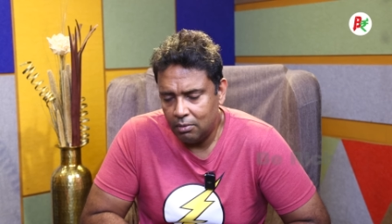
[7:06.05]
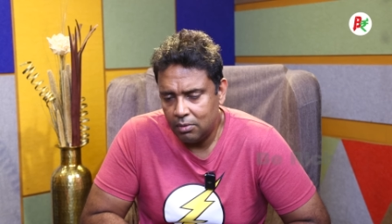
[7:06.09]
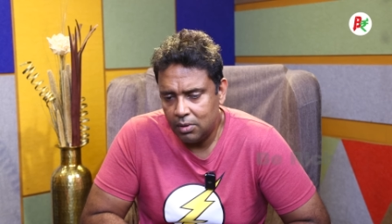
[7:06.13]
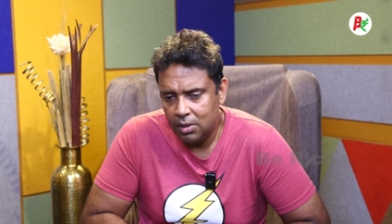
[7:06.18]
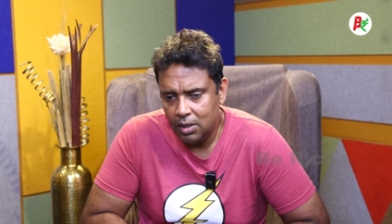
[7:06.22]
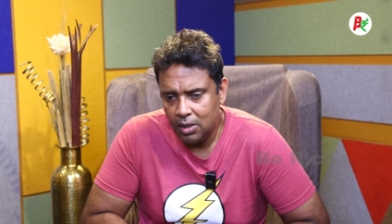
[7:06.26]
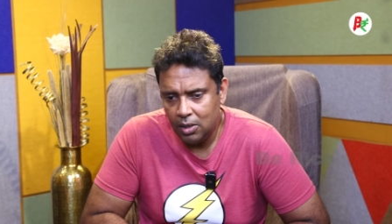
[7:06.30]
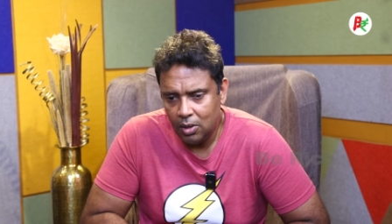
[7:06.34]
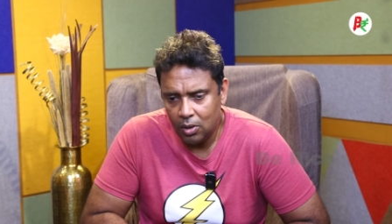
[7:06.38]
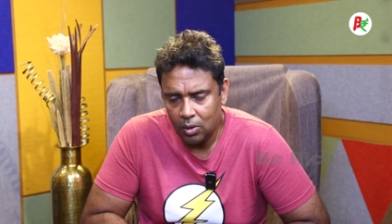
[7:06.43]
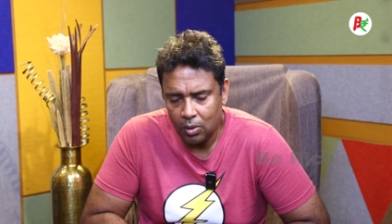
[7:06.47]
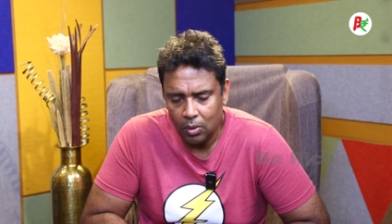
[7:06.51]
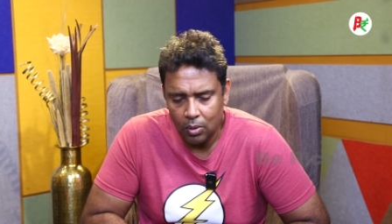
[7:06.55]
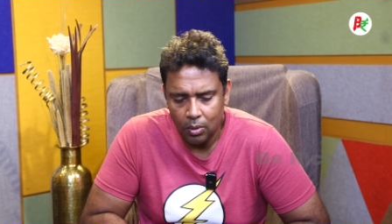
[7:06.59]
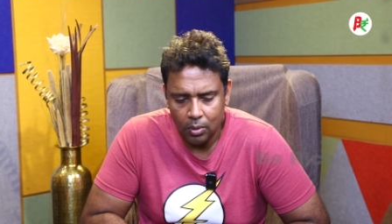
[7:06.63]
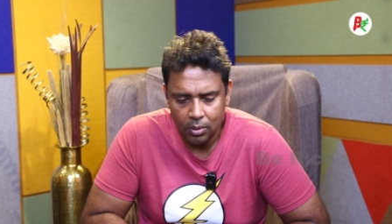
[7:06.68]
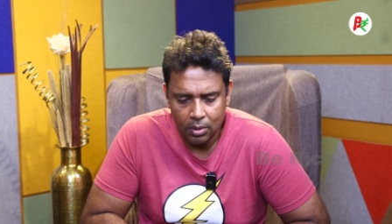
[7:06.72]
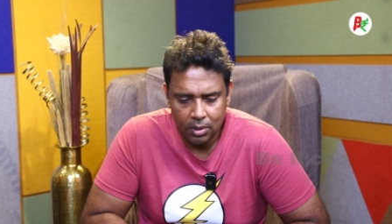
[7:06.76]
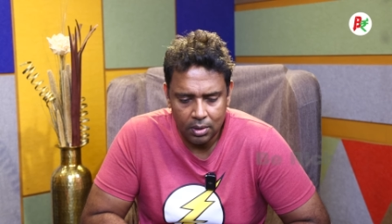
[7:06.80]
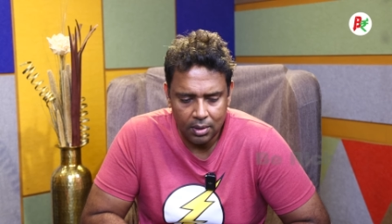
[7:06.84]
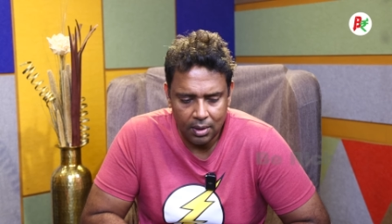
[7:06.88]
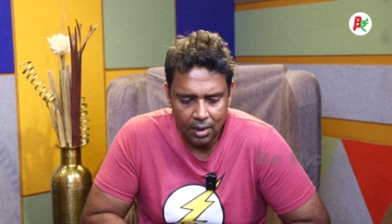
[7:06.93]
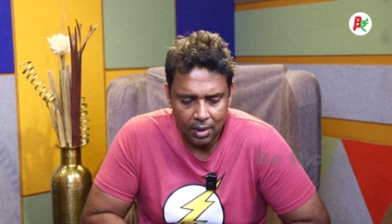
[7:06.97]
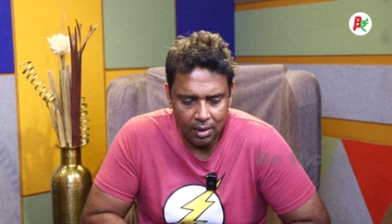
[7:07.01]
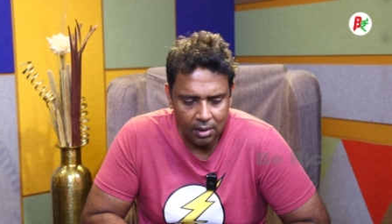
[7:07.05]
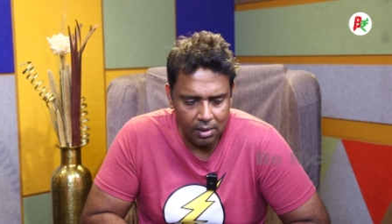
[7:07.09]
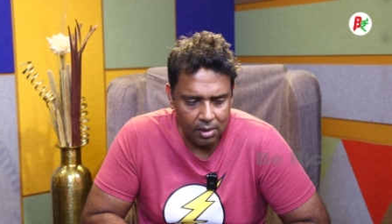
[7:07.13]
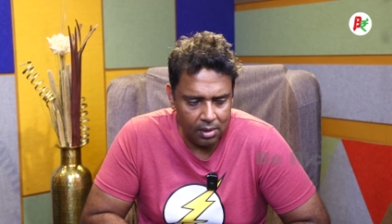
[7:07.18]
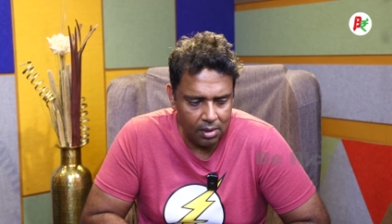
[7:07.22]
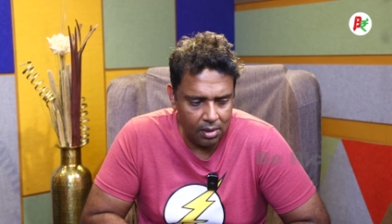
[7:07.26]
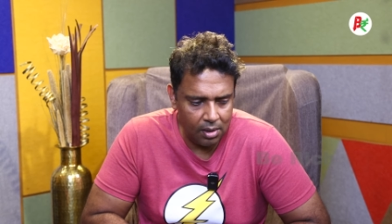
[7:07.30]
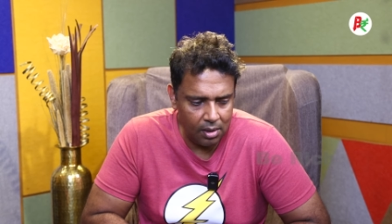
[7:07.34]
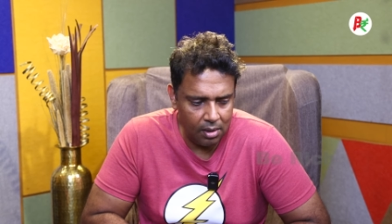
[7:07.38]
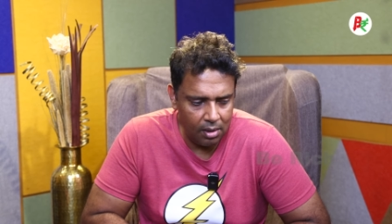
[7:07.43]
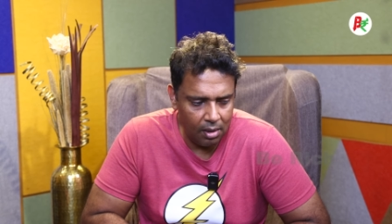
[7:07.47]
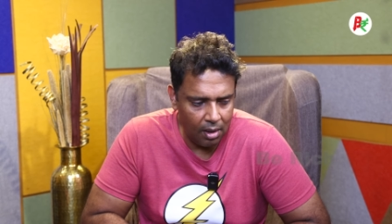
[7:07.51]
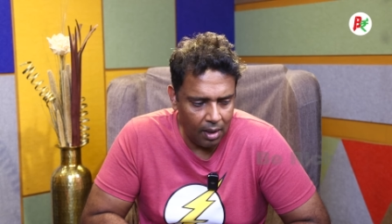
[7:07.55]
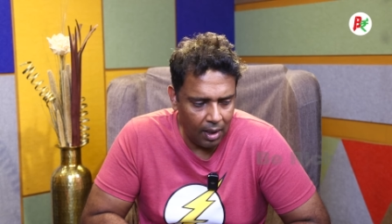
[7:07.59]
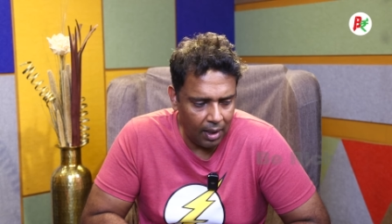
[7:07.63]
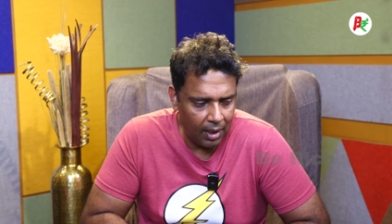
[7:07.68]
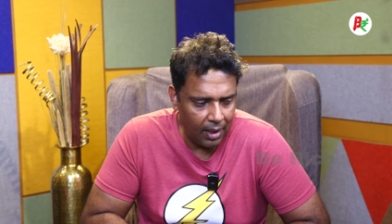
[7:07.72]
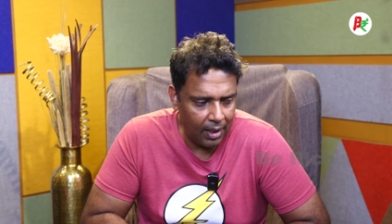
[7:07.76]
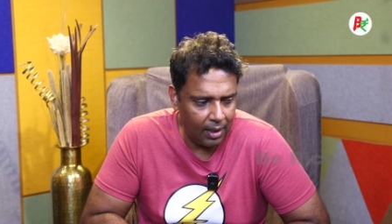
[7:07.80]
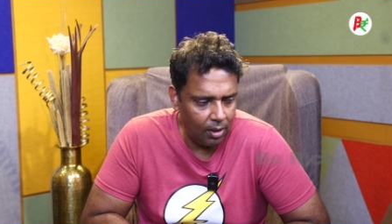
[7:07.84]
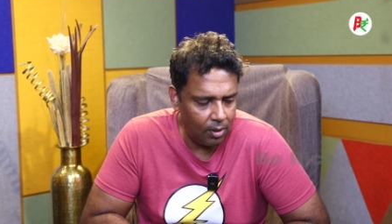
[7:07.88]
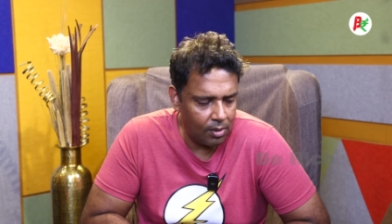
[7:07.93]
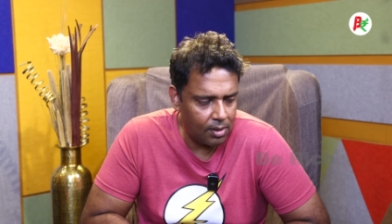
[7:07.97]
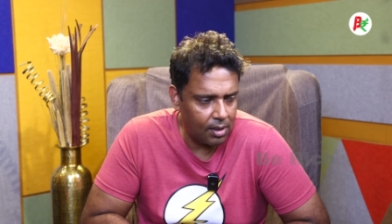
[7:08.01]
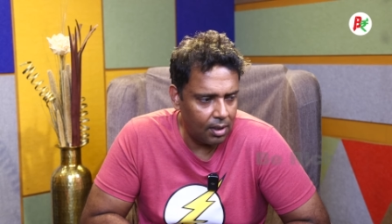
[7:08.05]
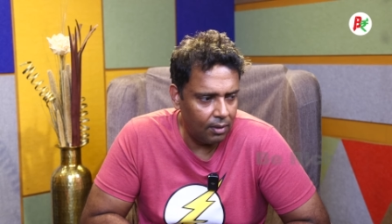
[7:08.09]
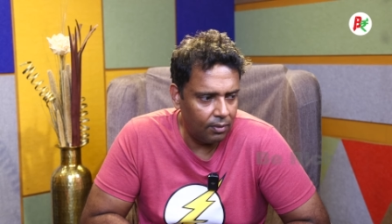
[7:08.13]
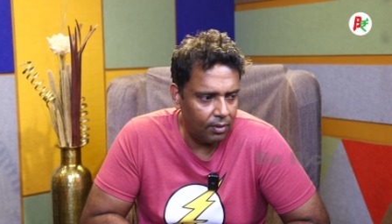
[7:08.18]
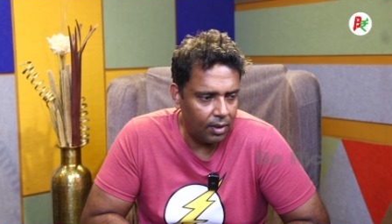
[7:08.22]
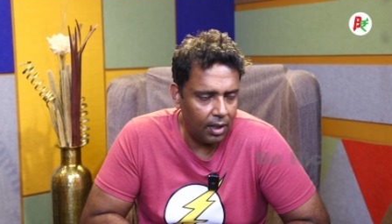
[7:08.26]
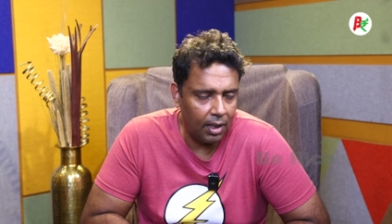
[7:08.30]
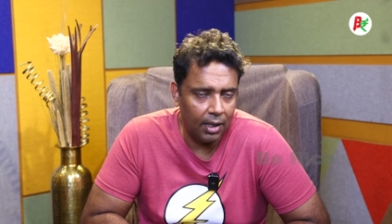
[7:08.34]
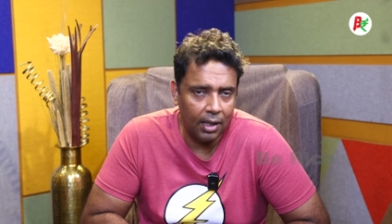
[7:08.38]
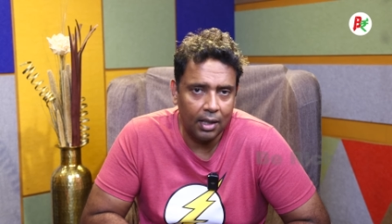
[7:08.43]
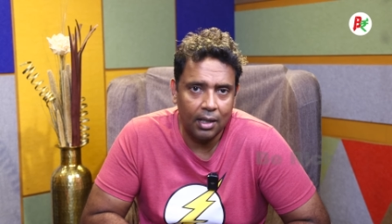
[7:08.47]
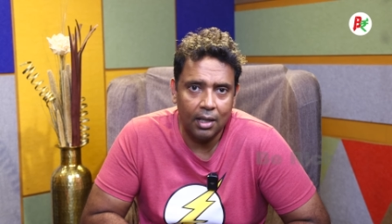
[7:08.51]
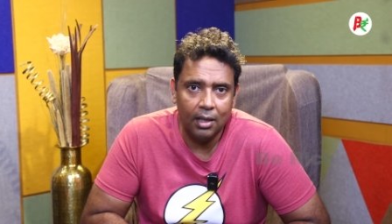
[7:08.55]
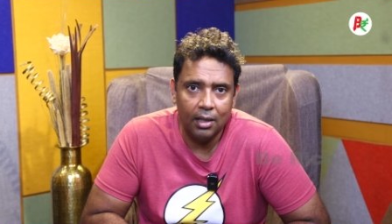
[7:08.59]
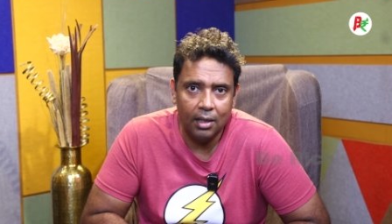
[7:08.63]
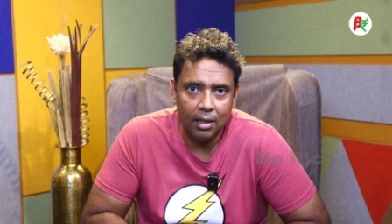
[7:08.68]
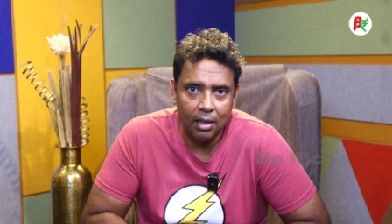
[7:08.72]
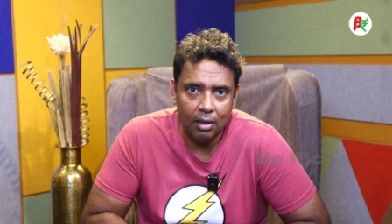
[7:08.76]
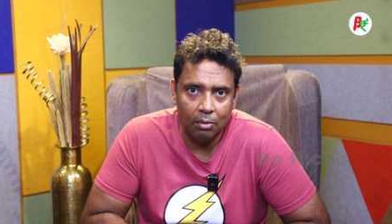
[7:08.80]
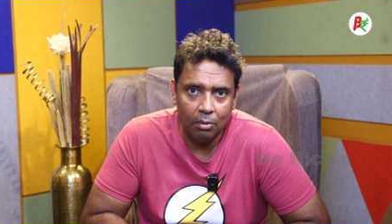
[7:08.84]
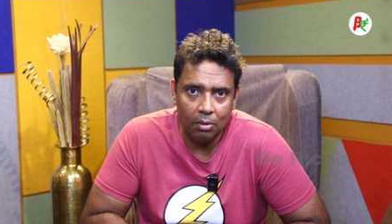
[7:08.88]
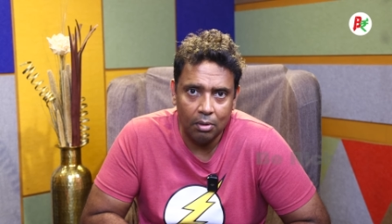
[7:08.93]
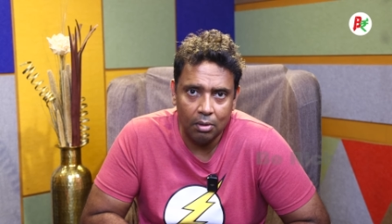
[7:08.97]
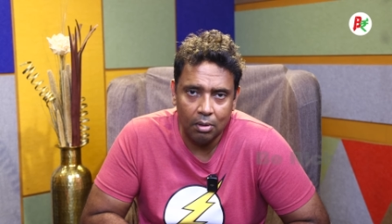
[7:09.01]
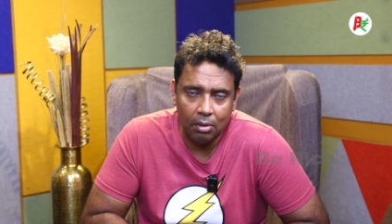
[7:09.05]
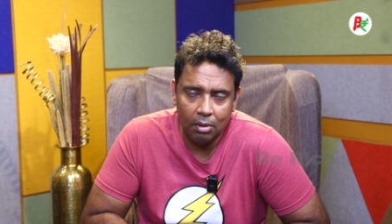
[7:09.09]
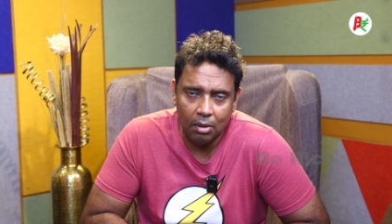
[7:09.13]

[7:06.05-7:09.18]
see your goals and align yourself correctly and